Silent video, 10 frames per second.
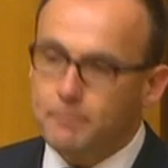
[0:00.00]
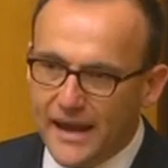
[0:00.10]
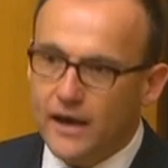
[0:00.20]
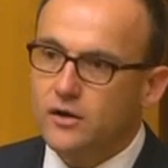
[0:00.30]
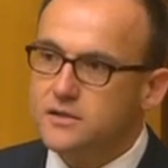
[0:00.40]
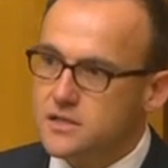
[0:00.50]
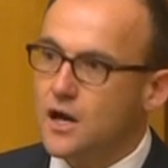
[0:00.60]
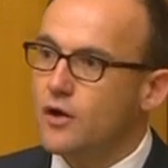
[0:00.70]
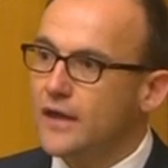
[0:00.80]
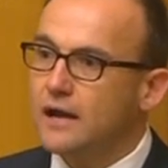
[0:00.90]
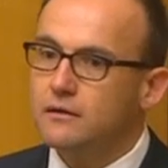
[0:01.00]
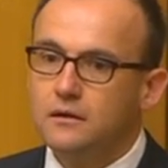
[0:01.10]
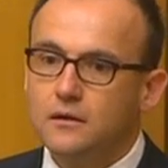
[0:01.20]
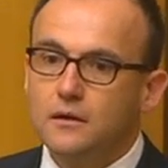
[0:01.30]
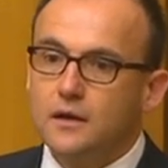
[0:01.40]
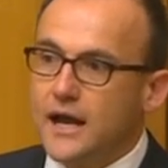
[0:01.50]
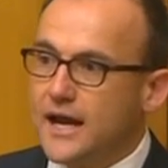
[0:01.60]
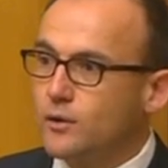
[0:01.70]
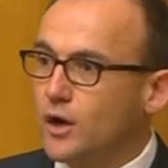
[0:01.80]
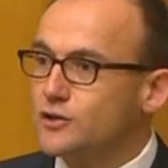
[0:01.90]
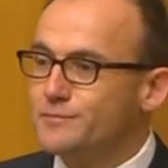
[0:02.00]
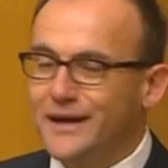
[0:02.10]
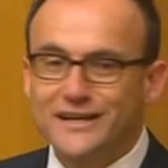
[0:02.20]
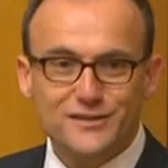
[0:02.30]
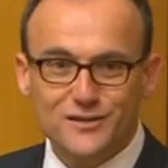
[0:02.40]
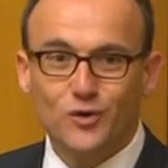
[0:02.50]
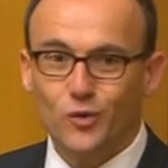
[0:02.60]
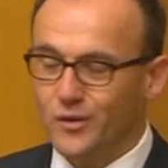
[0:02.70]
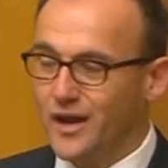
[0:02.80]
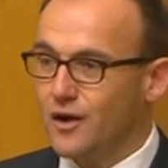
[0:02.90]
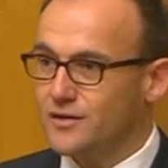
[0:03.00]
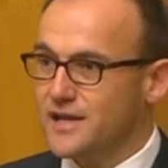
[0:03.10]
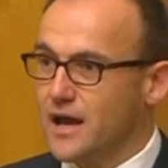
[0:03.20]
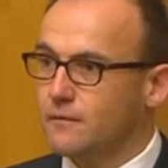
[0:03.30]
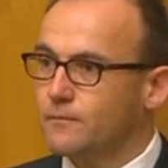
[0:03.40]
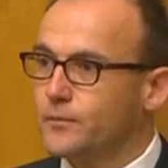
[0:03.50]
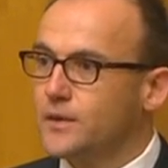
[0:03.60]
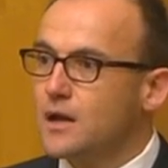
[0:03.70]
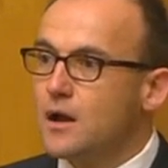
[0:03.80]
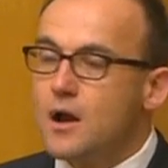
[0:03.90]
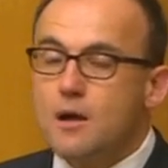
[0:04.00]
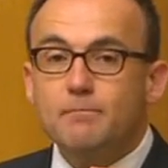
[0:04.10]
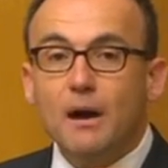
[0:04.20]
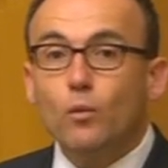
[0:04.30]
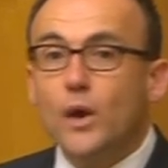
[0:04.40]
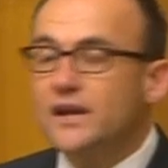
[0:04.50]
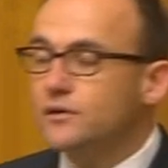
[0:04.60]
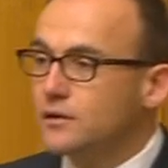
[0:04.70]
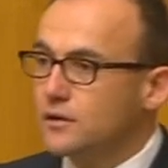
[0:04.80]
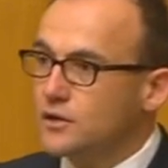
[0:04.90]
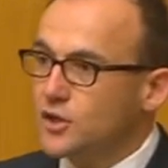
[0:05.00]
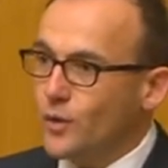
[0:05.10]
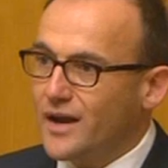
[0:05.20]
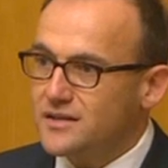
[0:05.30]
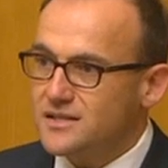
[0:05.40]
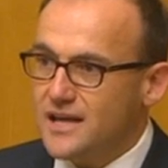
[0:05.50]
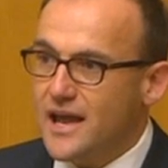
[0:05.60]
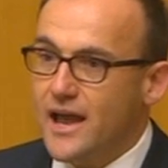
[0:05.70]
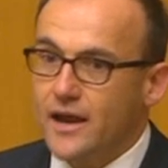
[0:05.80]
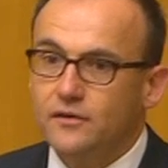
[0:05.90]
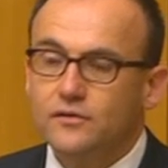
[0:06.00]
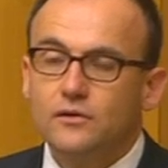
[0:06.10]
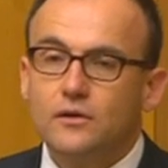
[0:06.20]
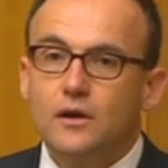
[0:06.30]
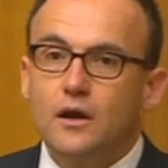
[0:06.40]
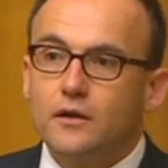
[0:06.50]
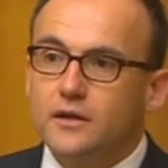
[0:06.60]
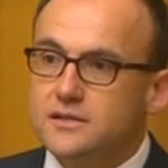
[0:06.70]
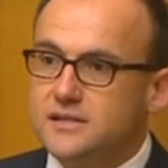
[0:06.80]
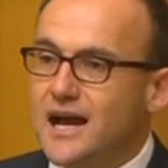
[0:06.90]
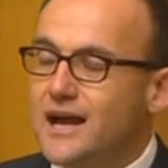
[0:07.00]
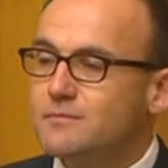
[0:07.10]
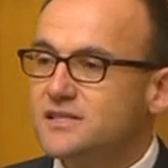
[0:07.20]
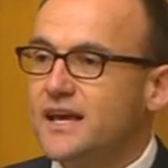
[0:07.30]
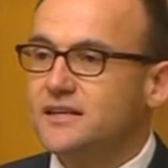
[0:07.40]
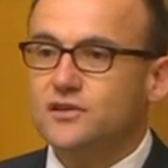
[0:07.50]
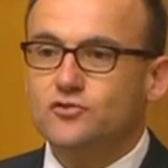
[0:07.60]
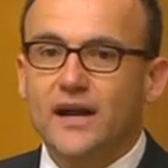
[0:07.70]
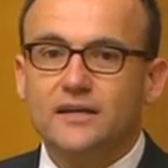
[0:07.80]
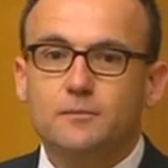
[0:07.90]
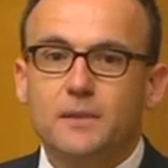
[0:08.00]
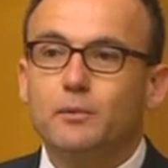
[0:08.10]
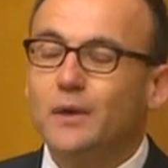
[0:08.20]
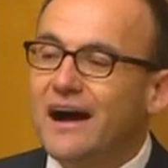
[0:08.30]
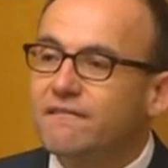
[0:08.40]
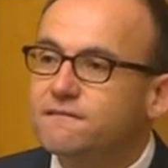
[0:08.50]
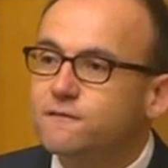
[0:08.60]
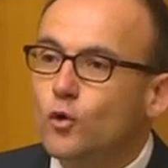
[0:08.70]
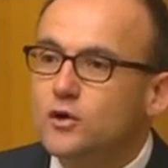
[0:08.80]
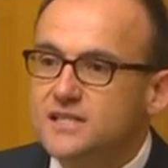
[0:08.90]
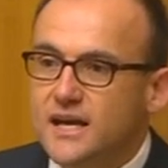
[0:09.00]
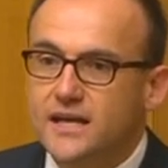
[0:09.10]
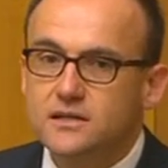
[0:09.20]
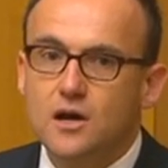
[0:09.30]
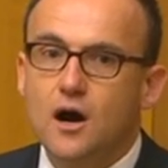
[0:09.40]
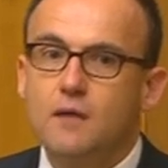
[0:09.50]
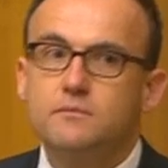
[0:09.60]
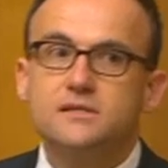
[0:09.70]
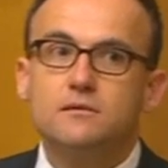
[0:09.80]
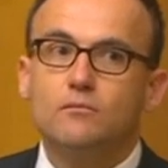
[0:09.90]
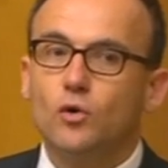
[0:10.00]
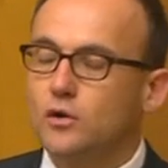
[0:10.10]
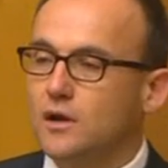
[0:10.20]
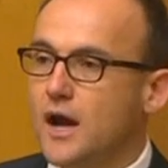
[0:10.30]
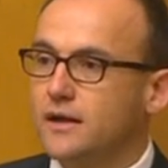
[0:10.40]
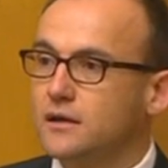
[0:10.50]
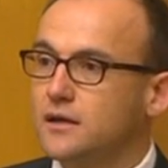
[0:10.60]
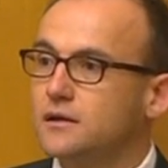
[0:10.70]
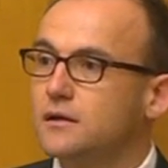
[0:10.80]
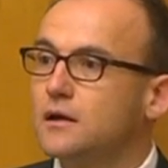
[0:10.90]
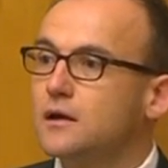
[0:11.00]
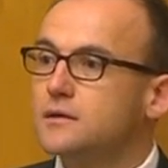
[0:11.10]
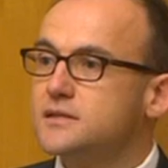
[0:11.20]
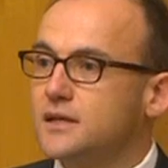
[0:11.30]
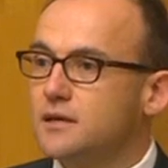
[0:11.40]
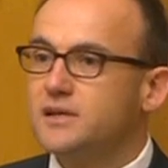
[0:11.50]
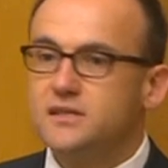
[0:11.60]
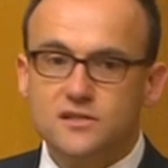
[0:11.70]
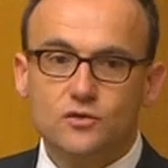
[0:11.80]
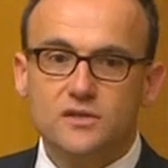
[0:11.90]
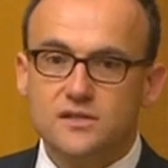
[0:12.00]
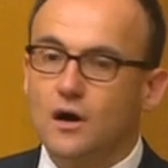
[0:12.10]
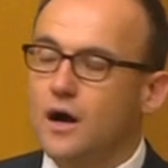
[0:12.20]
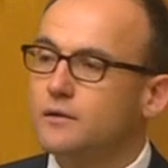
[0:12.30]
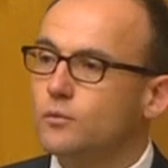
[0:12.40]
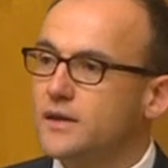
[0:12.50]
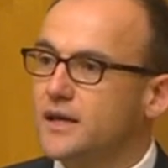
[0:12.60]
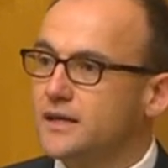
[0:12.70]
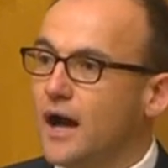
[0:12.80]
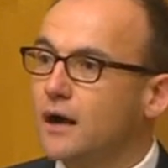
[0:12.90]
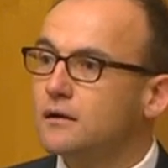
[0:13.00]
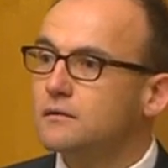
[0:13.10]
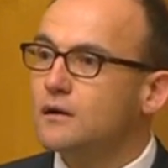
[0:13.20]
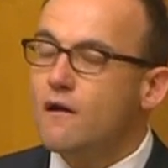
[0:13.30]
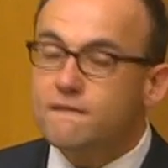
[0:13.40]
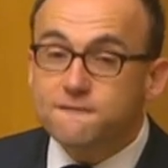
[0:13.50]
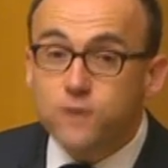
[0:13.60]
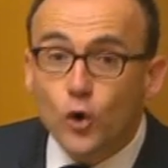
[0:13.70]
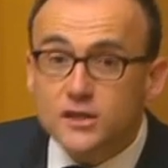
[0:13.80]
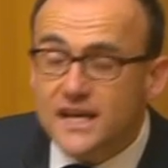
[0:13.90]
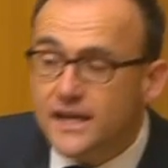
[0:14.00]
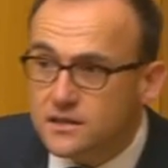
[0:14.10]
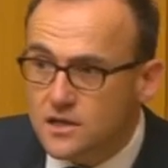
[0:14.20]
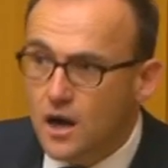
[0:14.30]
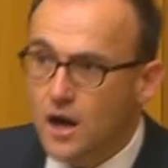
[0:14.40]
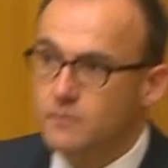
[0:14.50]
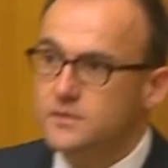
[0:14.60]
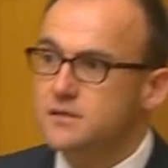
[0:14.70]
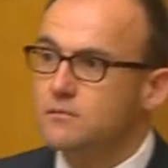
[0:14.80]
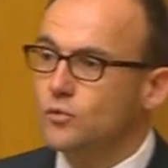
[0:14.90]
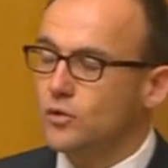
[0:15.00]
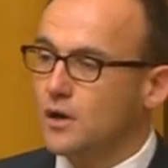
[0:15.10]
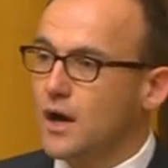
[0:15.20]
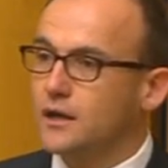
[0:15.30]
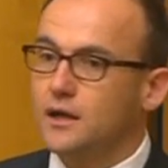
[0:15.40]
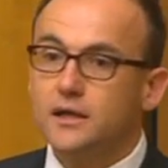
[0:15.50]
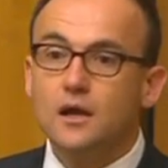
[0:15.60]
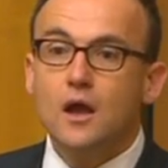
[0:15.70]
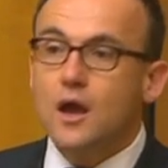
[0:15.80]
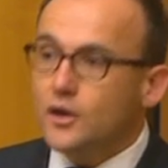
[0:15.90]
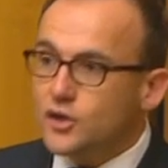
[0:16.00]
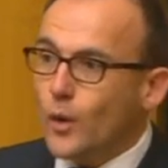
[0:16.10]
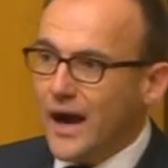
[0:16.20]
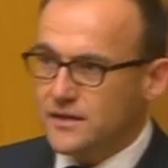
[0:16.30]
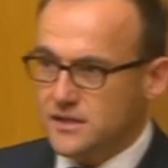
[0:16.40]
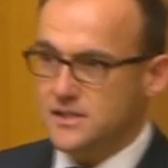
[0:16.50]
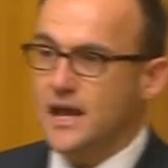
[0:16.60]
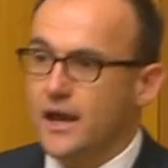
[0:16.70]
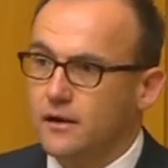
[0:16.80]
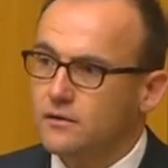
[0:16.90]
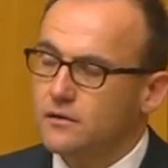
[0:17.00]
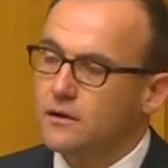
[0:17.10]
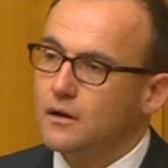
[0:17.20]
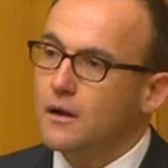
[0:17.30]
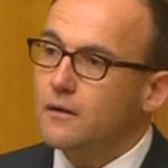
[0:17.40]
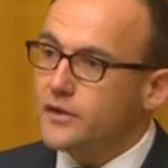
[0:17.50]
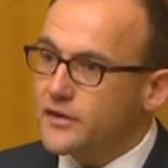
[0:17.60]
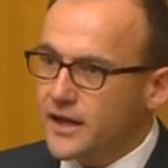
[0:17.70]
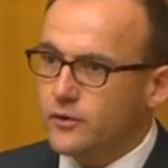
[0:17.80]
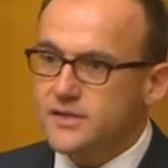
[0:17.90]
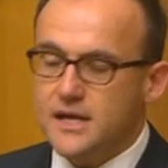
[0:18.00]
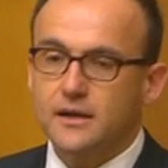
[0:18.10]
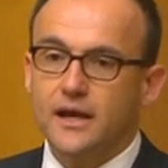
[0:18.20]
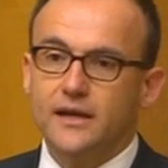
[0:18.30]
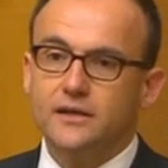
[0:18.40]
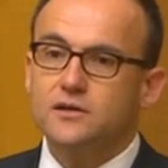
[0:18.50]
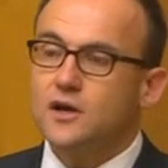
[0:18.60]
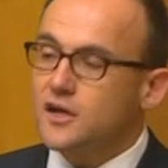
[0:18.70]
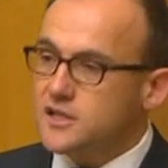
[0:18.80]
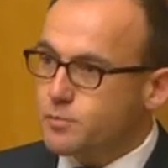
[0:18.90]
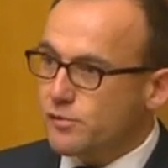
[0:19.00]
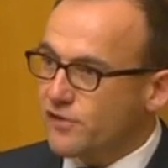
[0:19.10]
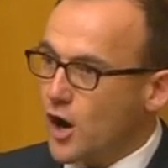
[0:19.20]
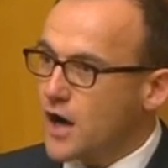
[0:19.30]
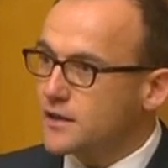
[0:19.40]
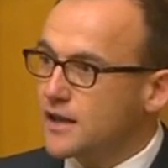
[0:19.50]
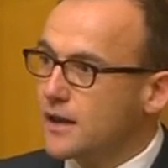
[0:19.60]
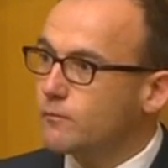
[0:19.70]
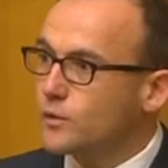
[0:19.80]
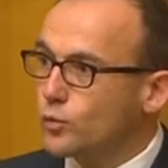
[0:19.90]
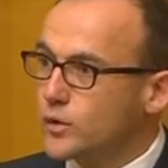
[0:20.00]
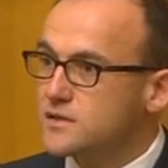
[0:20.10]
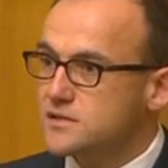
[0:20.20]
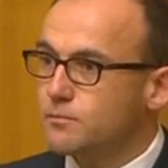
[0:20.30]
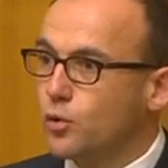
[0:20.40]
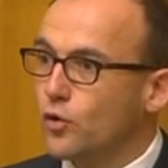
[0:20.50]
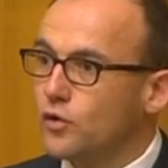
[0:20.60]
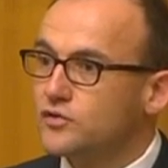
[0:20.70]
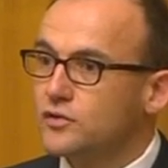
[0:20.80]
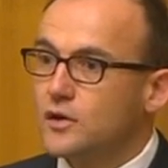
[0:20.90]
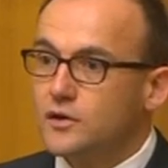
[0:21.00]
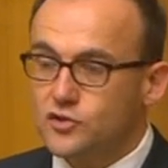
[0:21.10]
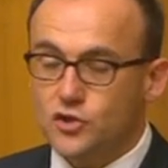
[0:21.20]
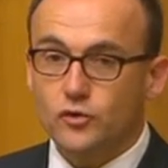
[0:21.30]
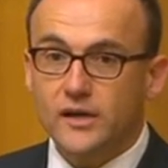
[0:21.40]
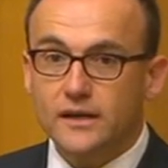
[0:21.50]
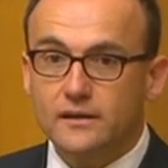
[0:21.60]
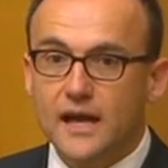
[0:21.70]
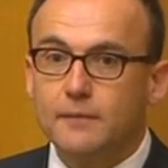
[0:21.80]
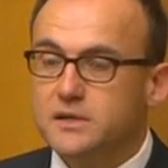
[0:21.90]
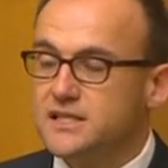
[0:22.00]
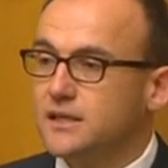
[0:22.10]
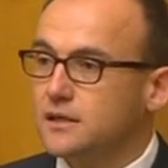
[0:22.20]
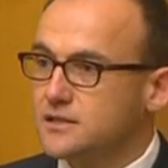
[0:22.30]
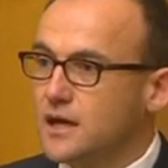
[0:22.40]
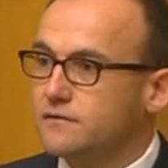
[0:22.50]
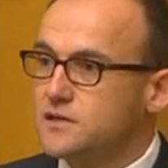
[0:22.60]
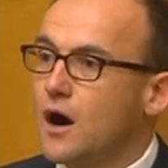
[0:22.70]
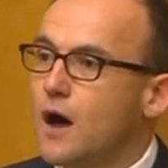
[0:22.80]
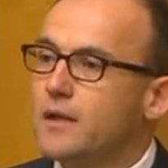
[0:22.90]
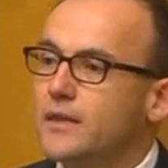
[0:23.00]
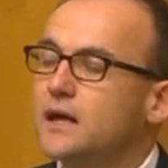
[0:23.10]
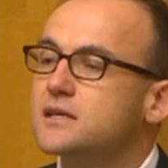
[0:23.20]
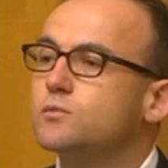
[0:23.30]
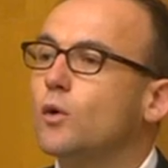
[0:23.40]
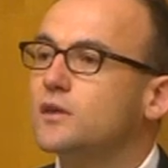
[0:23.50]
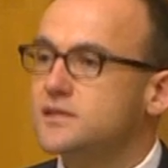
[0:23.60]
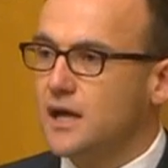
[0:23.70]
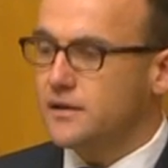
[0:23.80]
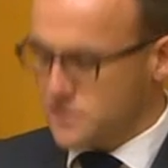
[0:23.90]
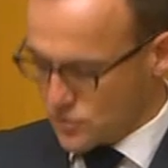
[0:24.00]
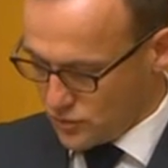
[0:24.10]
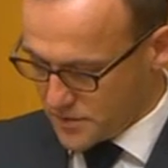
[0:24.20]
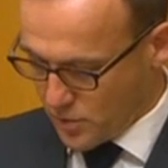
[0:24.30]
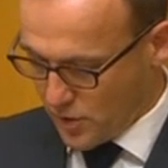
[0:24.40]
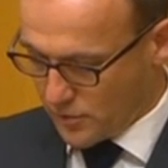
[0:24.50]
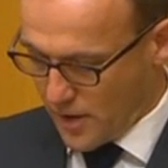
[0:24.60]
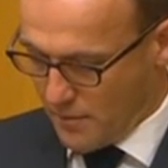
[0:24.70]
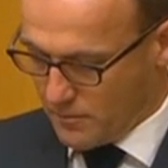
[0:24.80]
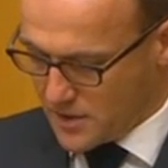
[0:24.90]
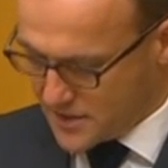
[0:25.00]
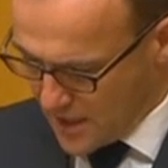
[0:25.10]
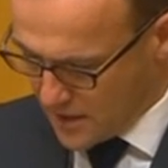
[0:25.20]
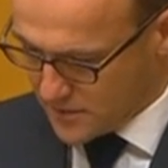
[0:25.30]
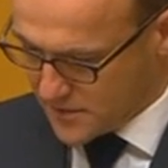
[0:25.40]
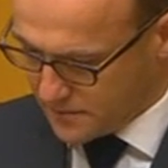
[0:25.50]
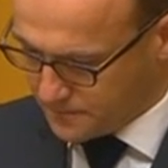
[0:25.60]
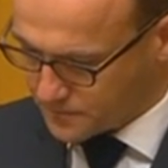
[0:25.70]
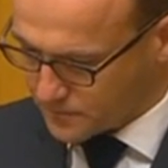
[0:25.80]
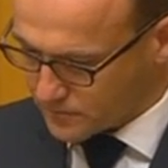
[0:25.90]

Parents know that. Anyone who's been to school knows that. But when you understand that same-sex attracted people are 14 times more likely to commit suicide when they're young, 14 times more likely, you understand that there is a need to provide them with support during that particular tough time. And that is what the Safe Schools program does.